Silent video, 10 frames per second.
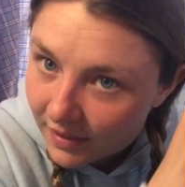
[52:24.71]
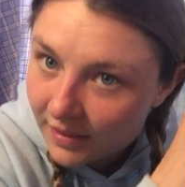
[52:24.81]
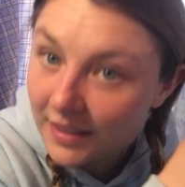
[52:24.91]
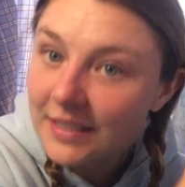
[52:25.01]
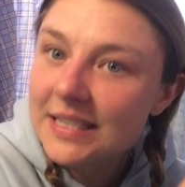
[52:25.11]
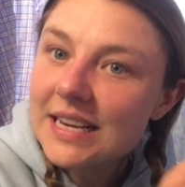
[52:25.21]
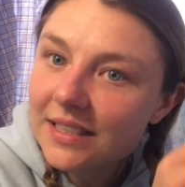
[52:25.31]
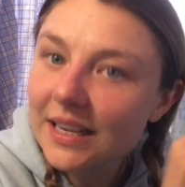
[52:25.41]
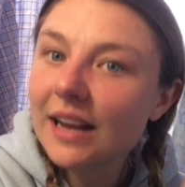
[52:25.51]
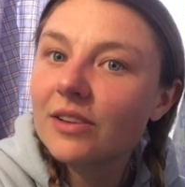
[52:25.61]
the
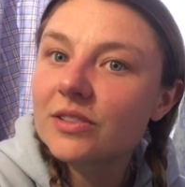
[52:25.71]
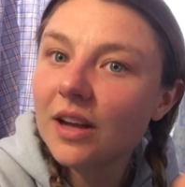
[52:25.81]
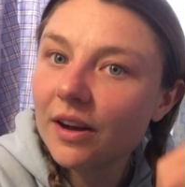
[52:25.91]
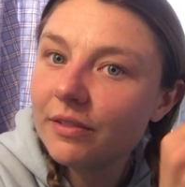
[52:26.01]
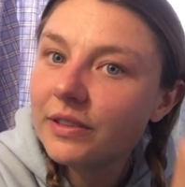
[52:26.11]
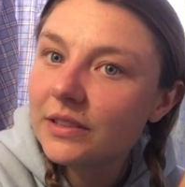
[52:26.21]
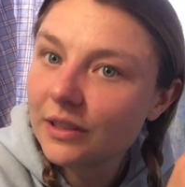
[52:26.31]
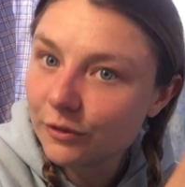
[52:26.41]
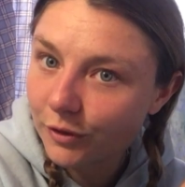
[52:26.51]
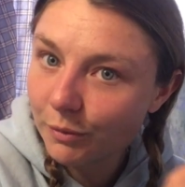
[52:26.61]
details of its
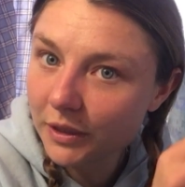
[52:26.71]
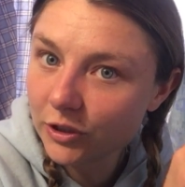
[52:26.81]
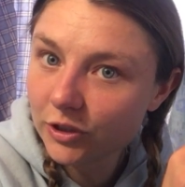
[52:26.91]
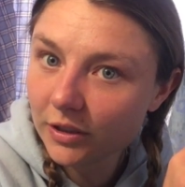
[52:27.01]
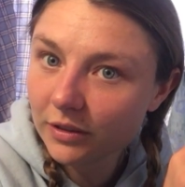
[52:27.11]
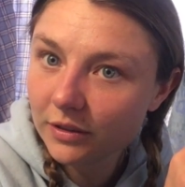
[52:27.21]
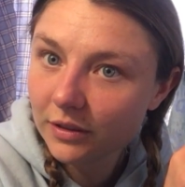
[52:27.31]
information.